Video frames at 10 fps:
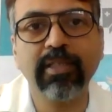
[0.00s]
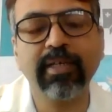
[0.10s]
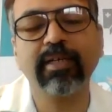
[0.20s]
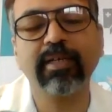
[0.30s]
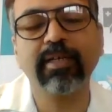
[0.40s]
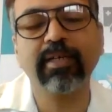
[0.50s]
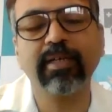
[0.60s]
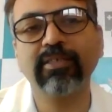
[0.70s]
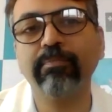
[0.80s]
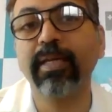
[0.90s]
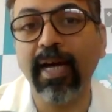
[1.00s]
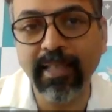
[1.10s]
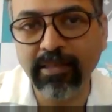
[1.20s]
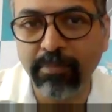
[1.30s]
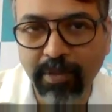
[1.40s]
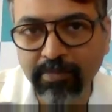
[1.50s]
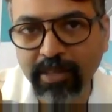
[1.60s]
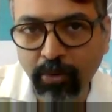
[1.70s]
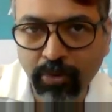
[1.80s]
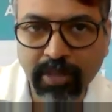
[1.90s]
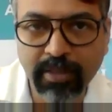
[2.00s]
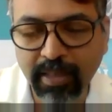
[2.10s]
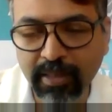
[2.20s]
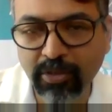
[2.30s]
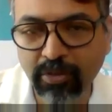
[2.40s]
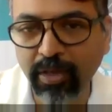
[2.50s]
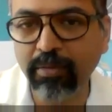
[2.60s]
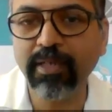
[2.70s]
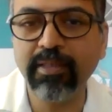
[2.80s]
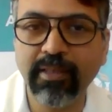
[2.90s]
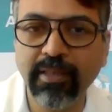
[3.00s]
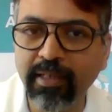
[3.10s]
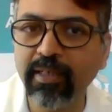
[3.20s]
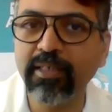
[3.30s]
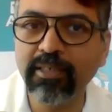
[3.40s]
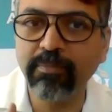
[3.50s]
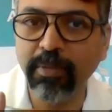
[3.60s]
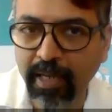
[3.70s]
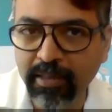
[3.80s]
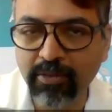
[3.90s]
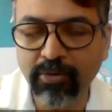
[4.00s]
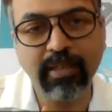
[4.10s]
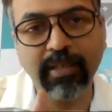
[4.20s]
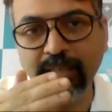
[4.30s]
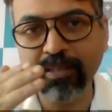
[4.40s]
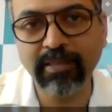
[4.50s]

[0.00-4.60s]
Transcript: think it is a benign. Sometimes they know that they are snoring, but they think it is benign. So it needs